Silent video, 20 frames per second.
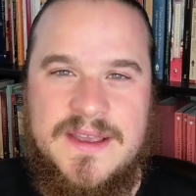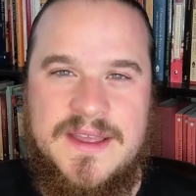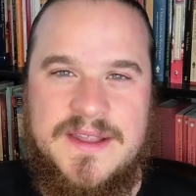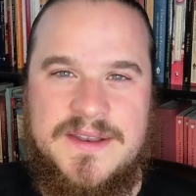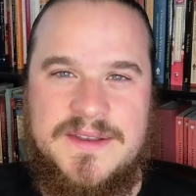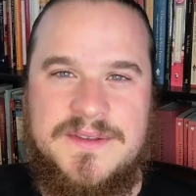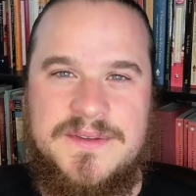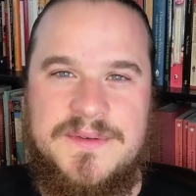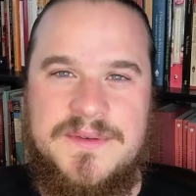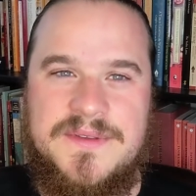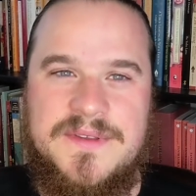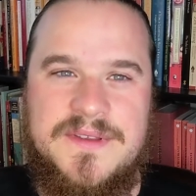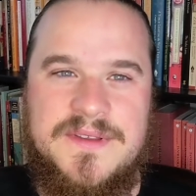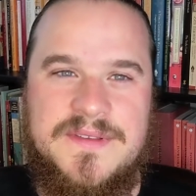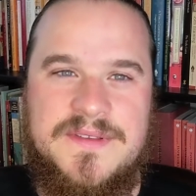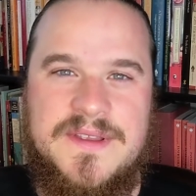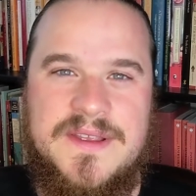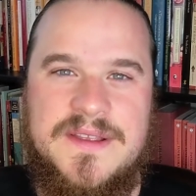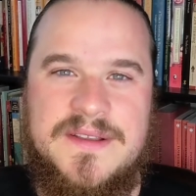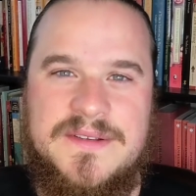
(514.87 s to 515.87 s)

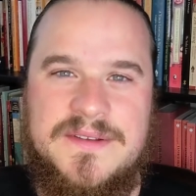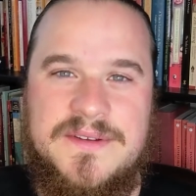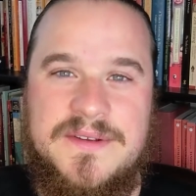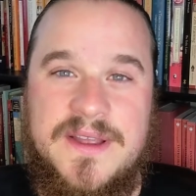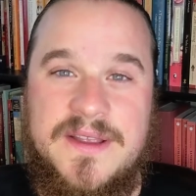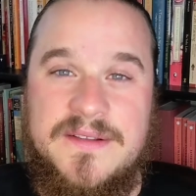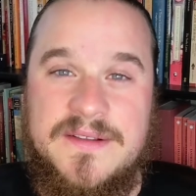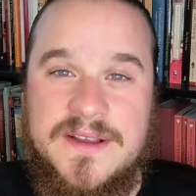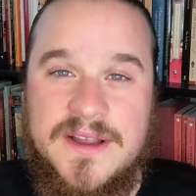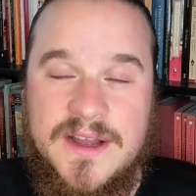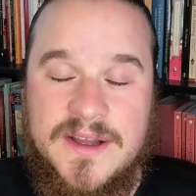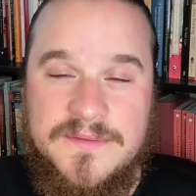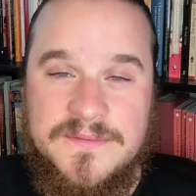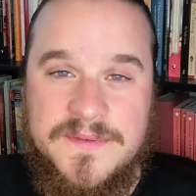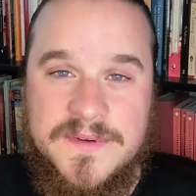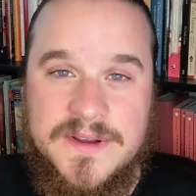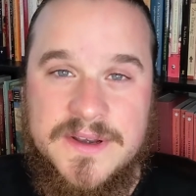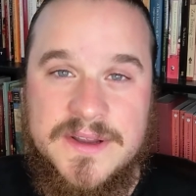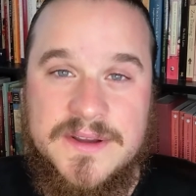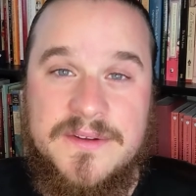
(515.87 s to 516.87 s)
it creates
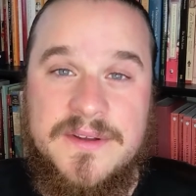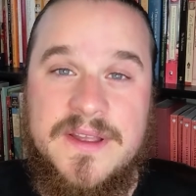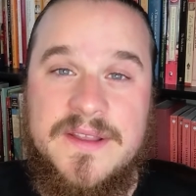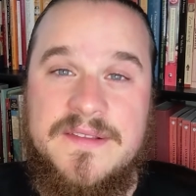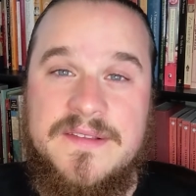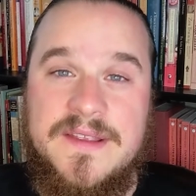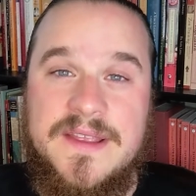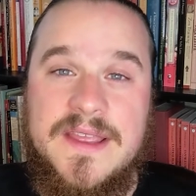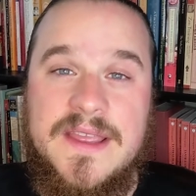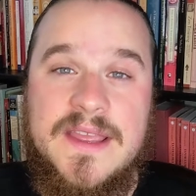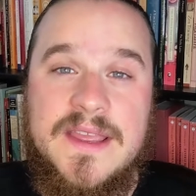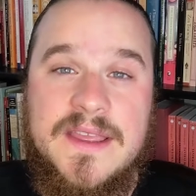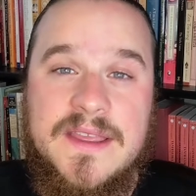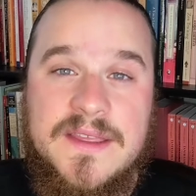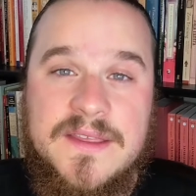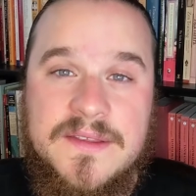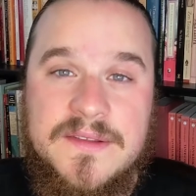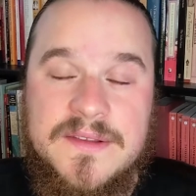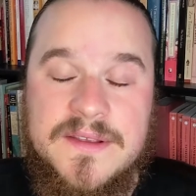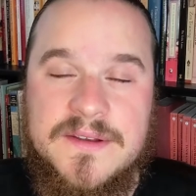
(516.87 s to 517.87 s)
comfort, it creates
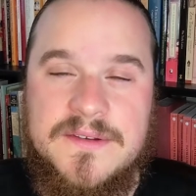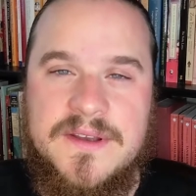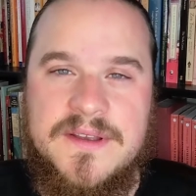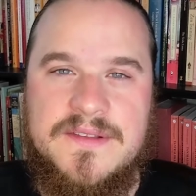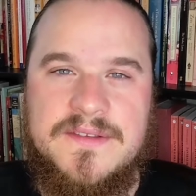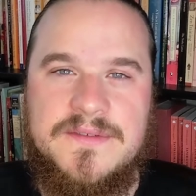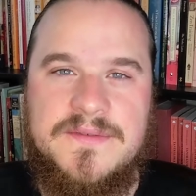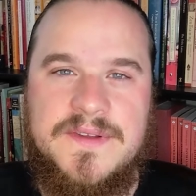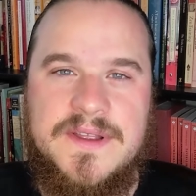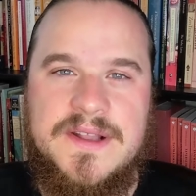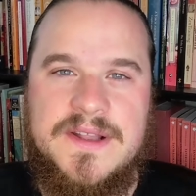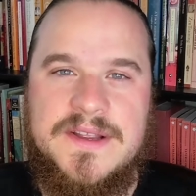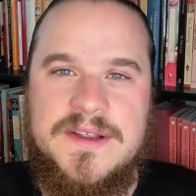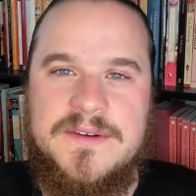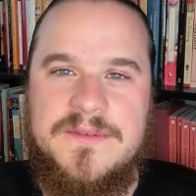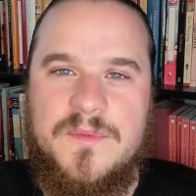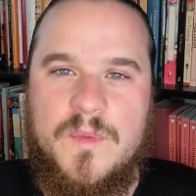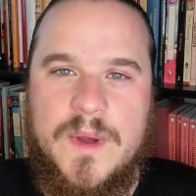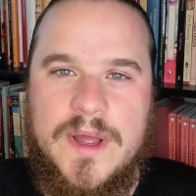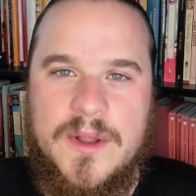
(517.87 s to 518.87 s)
ease, it creates a feeling
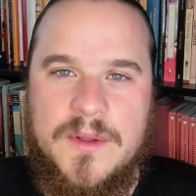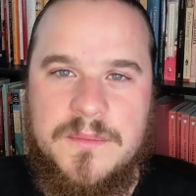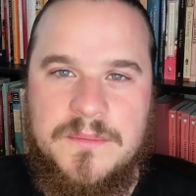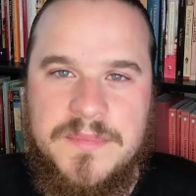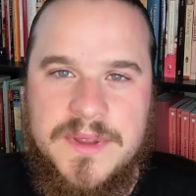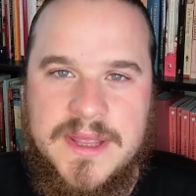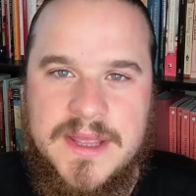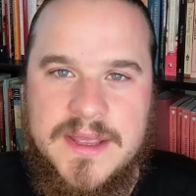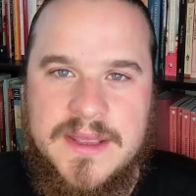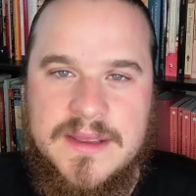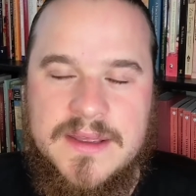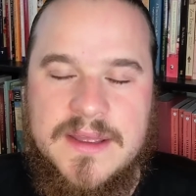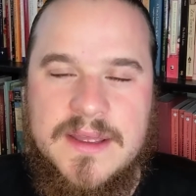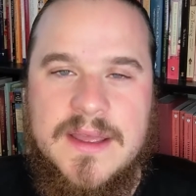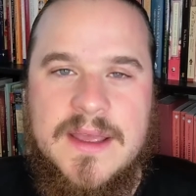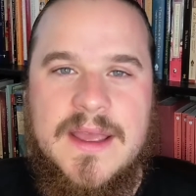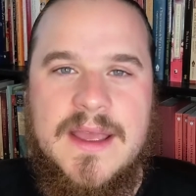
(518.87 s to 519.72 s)
of well-being,